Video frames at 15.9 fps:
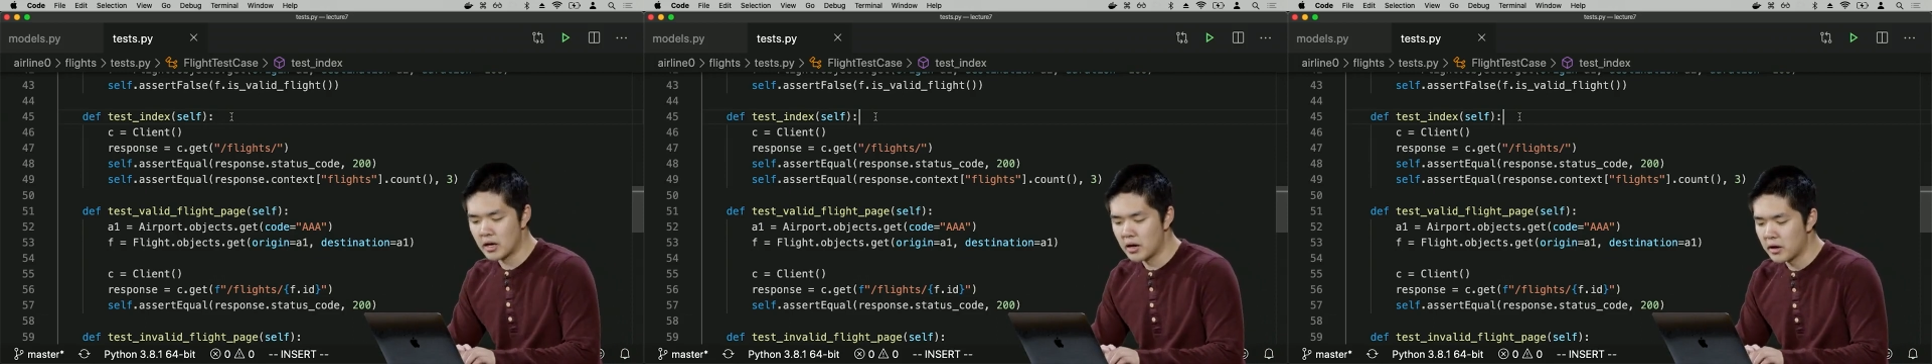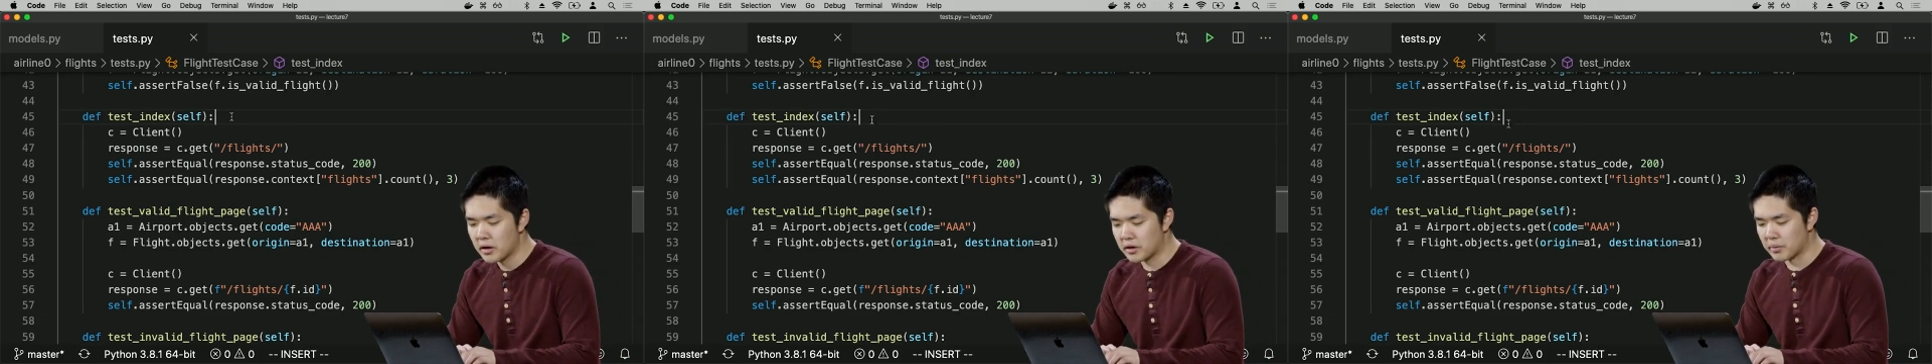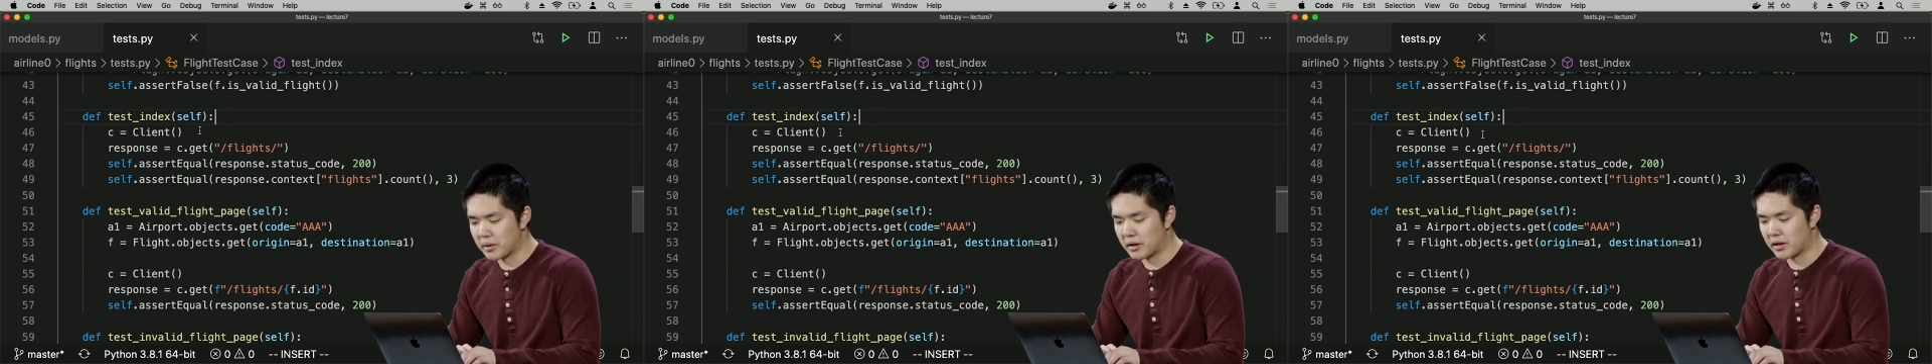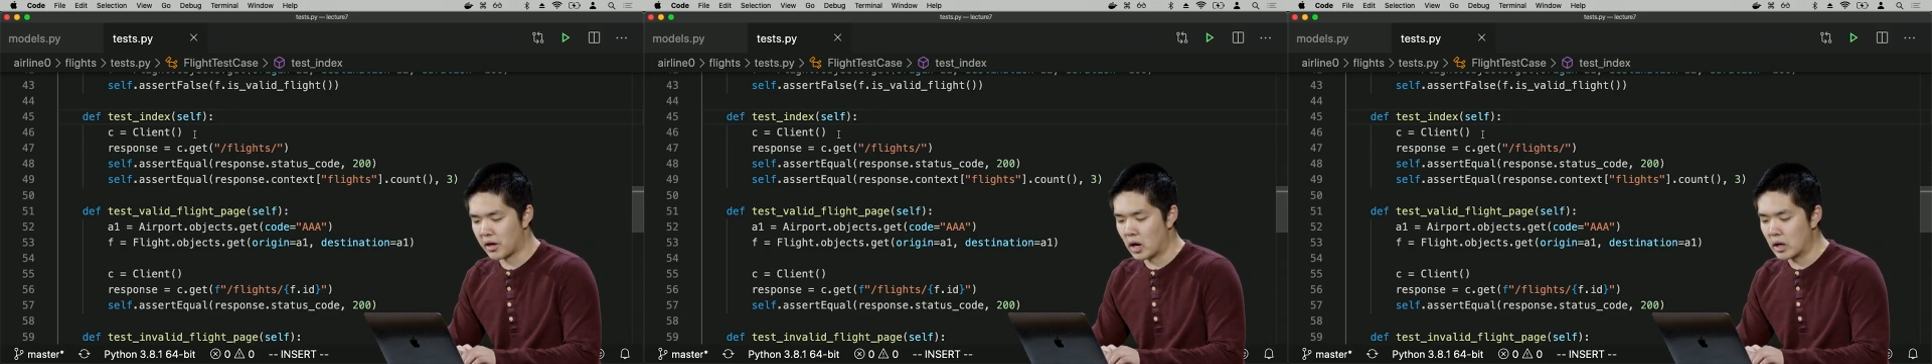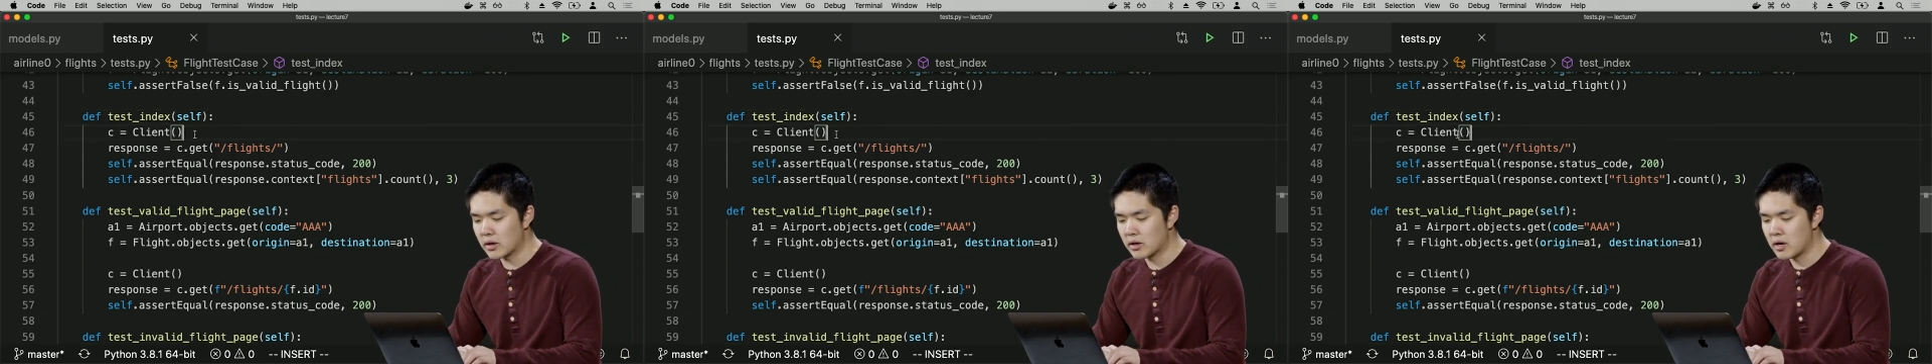So we
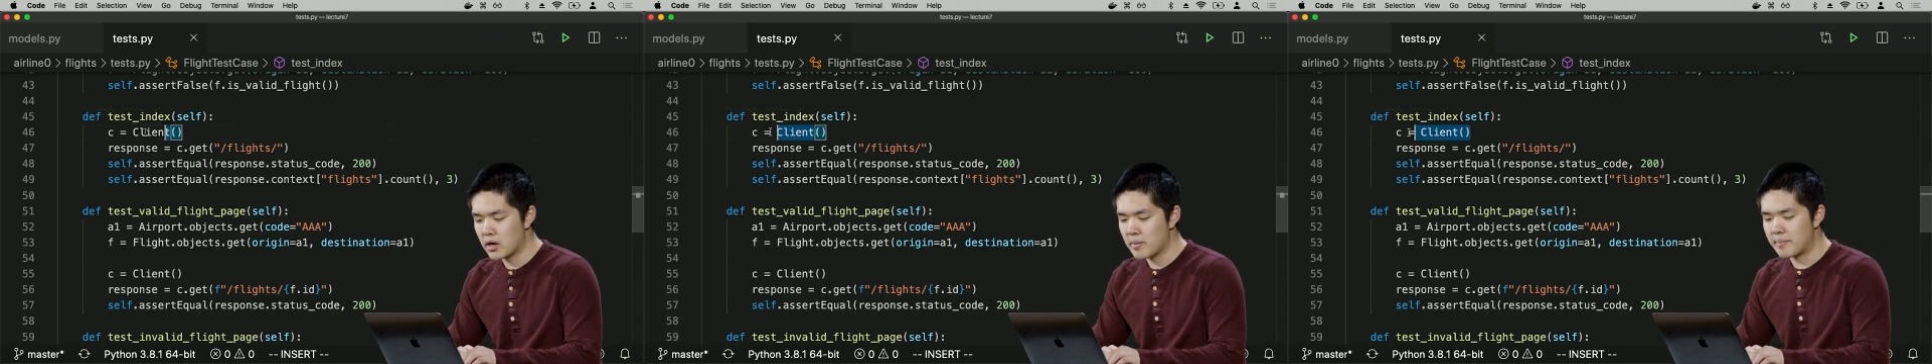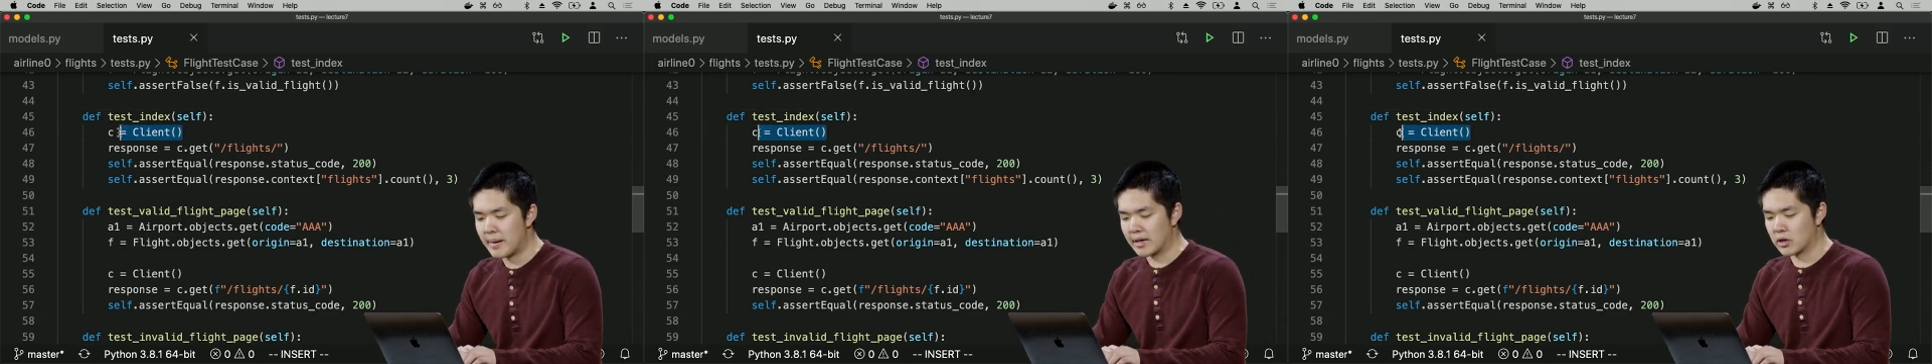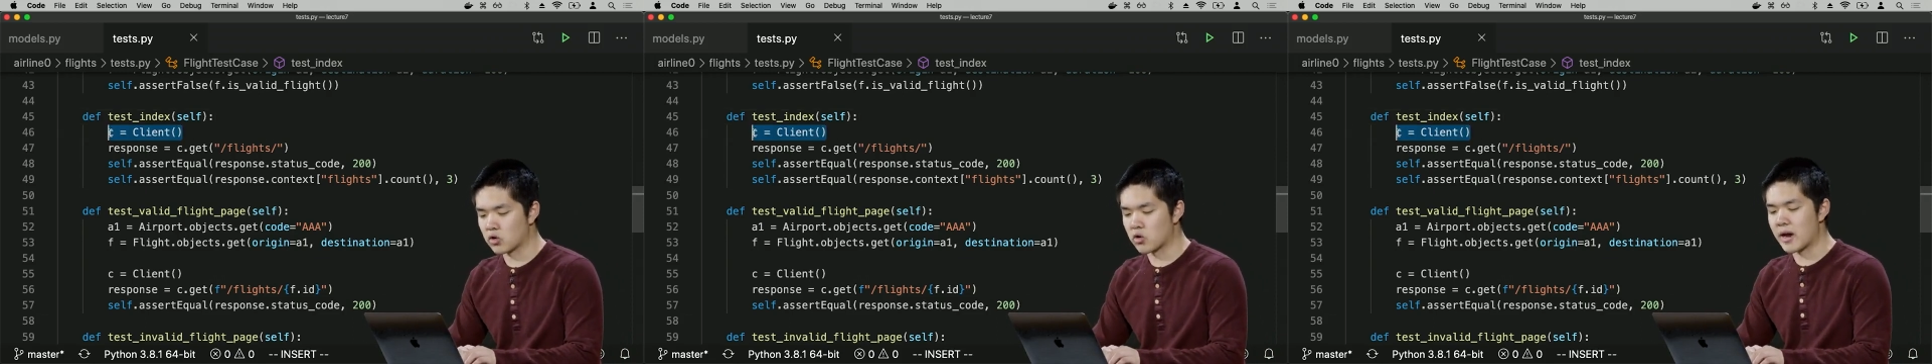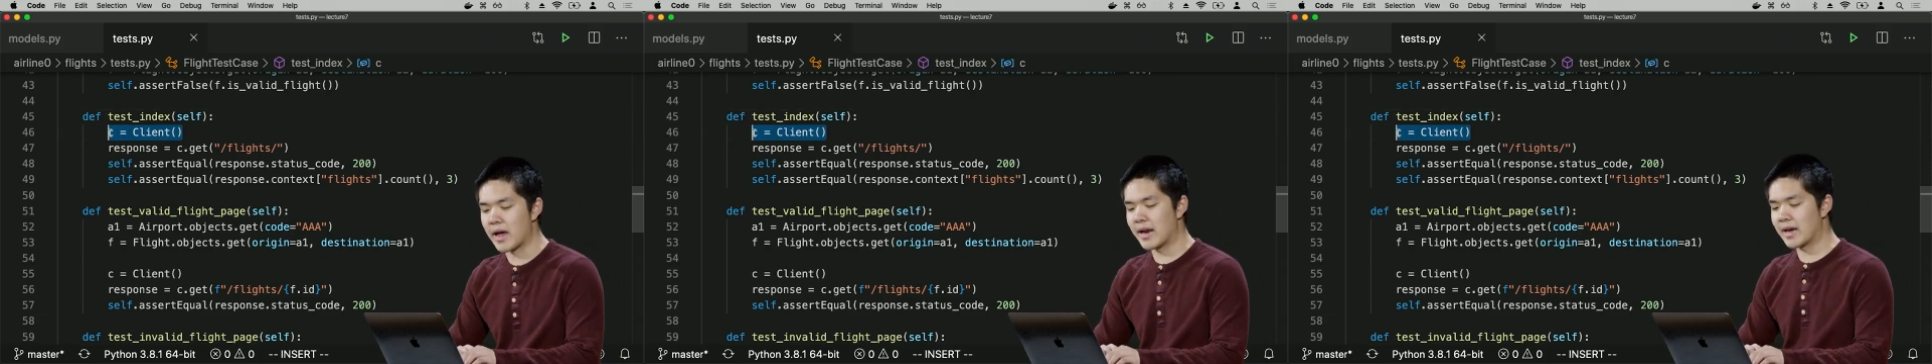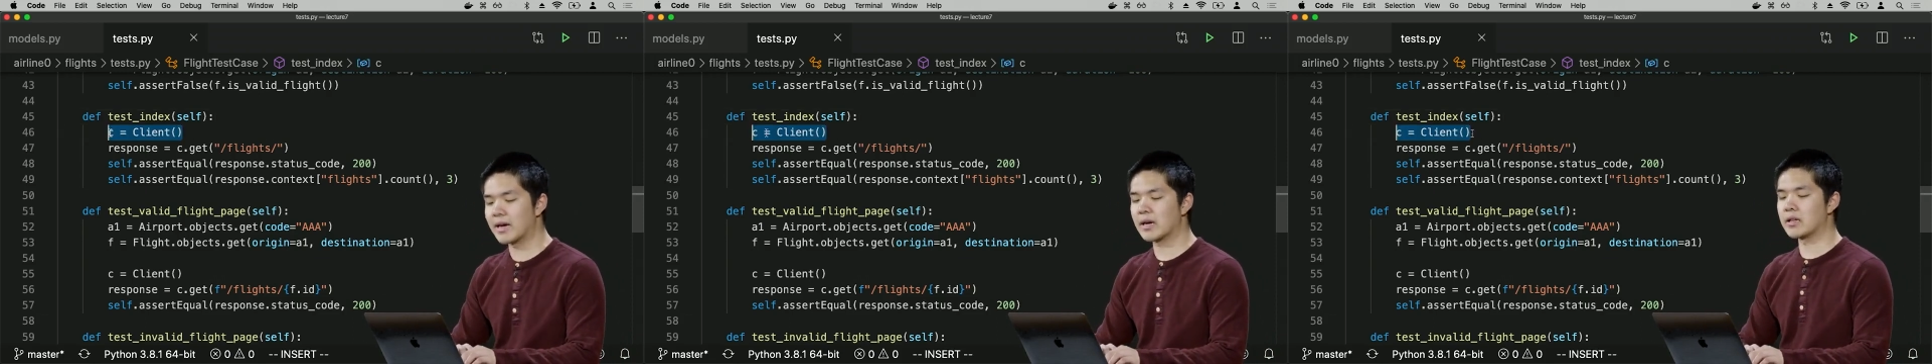start by
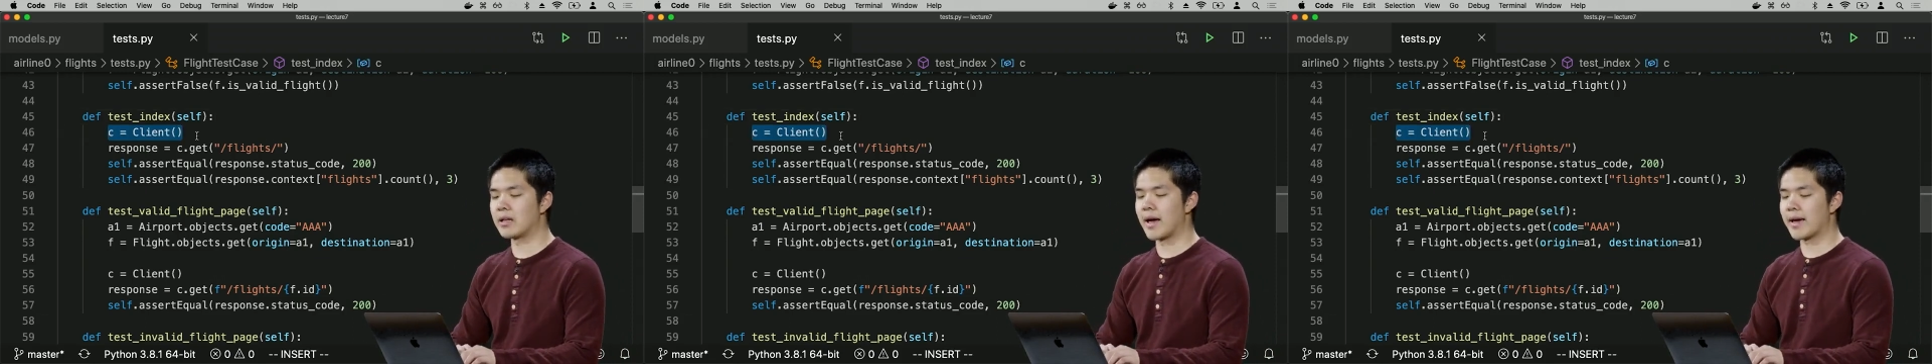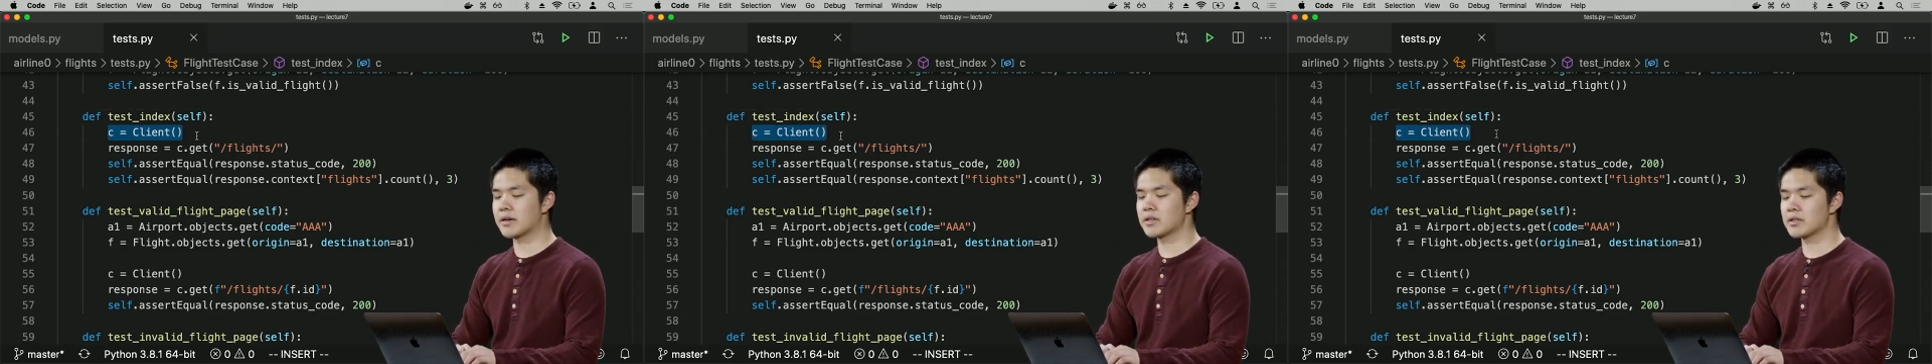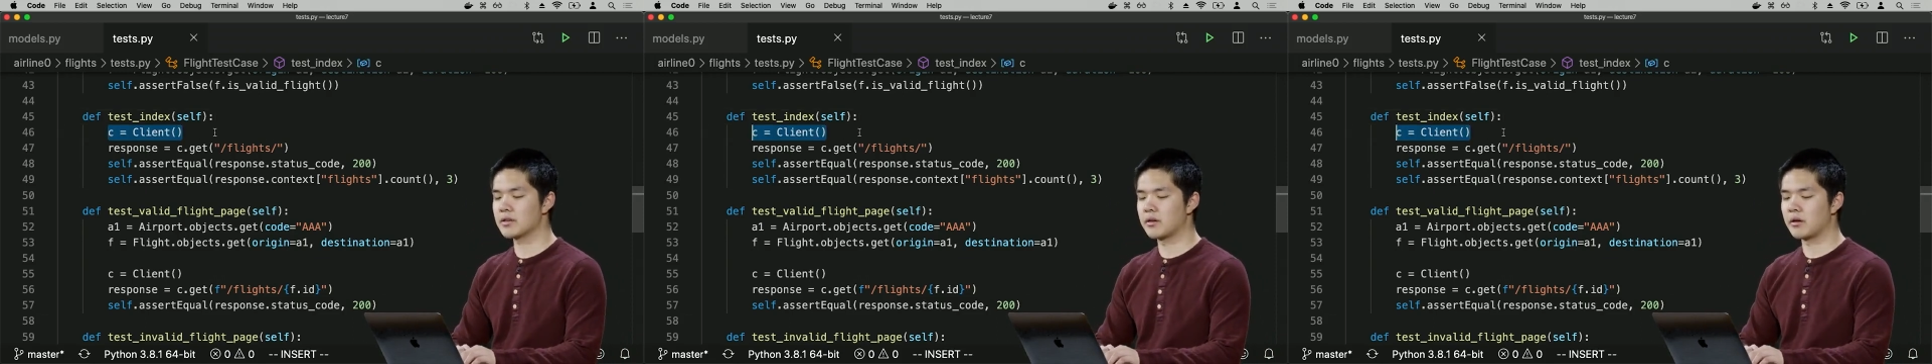creating a client,